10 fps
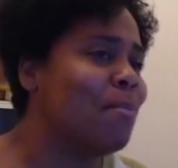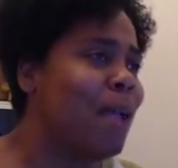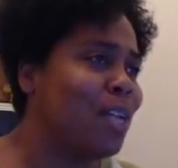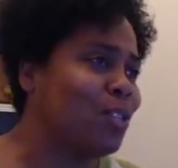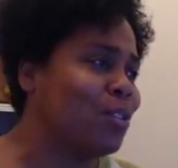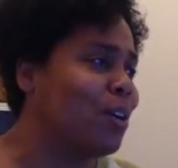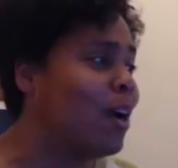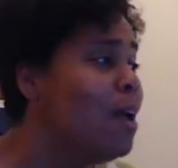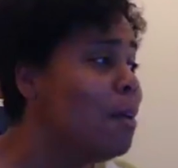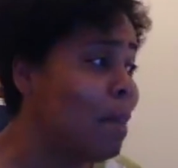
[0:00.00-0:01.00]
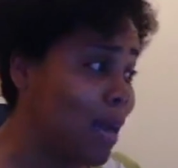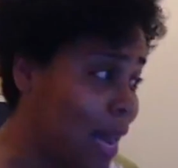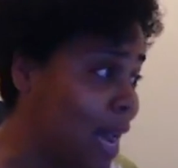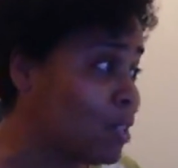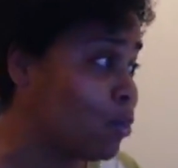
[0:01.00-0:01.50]
to make sure my
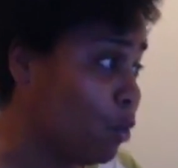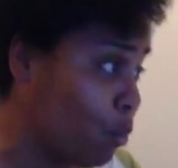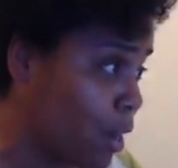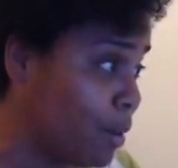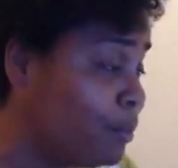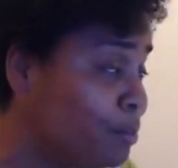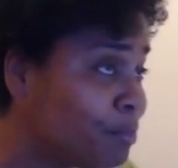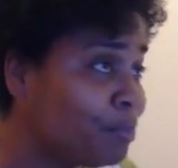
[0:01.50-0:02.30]
clients were real